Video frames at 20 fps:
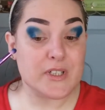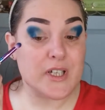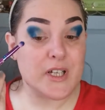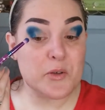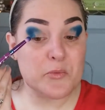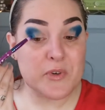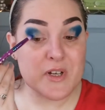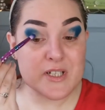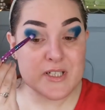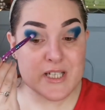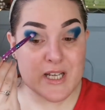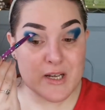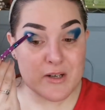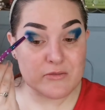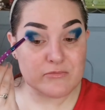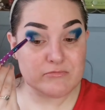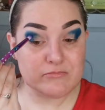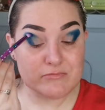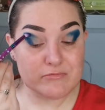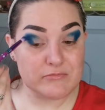Kind of worked
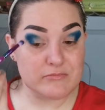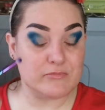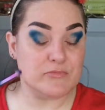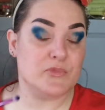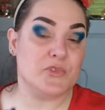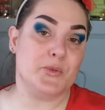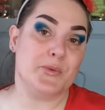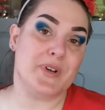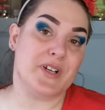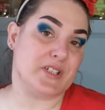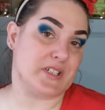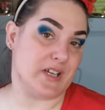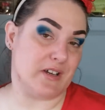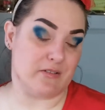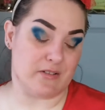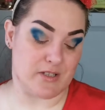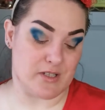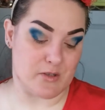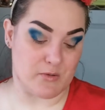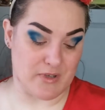out, worked
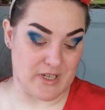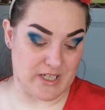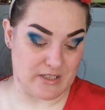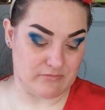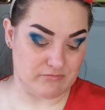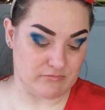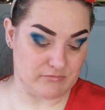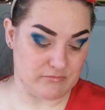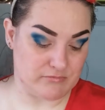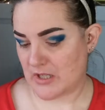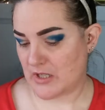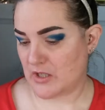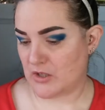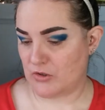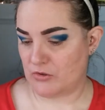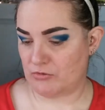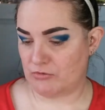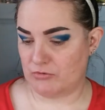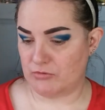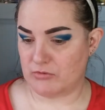out this way.
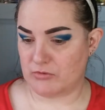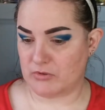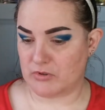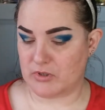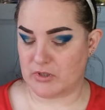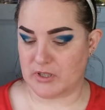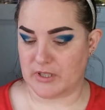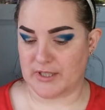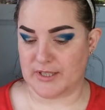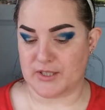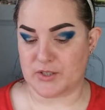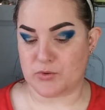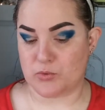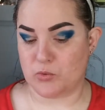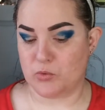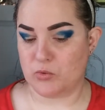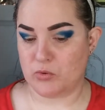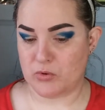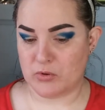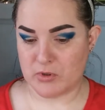Right,
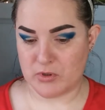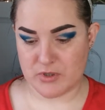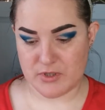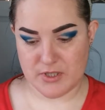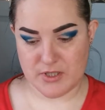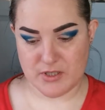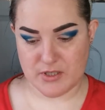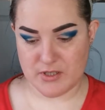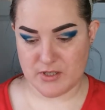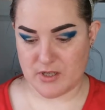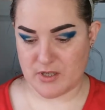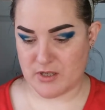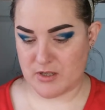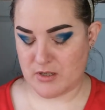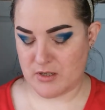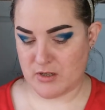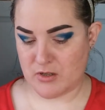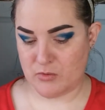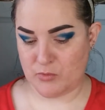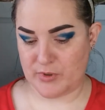what
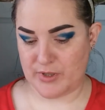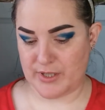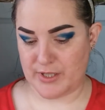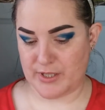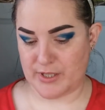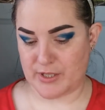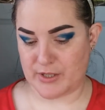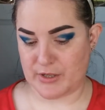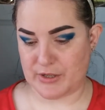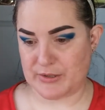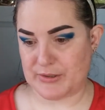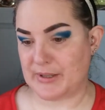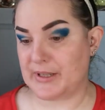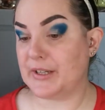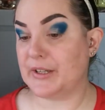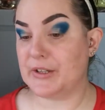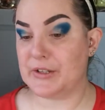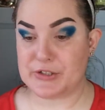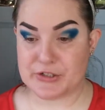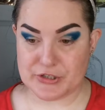are we
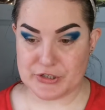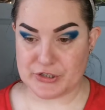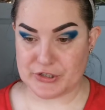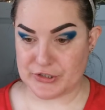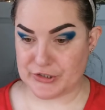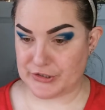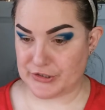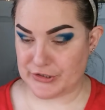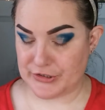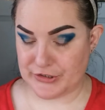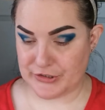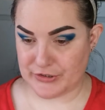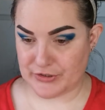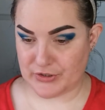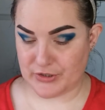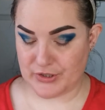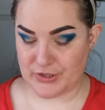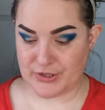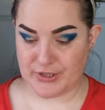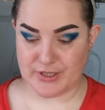going to
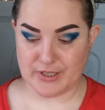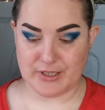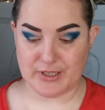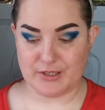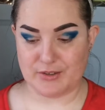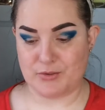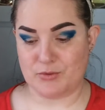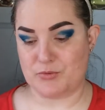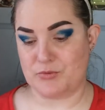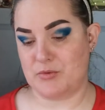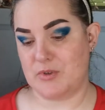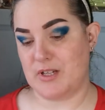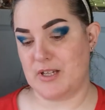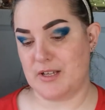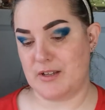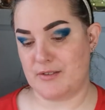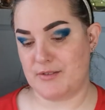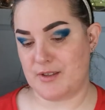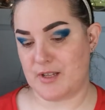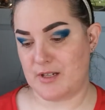go in
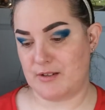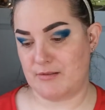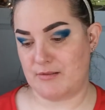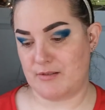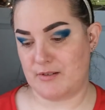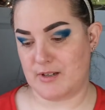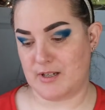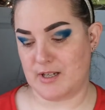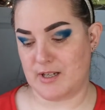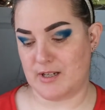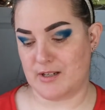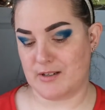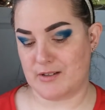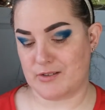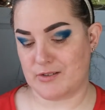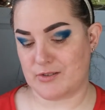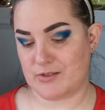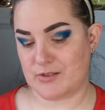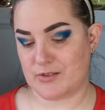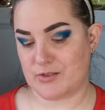with
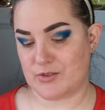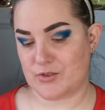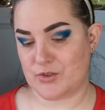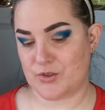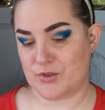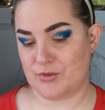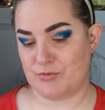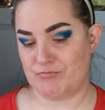next?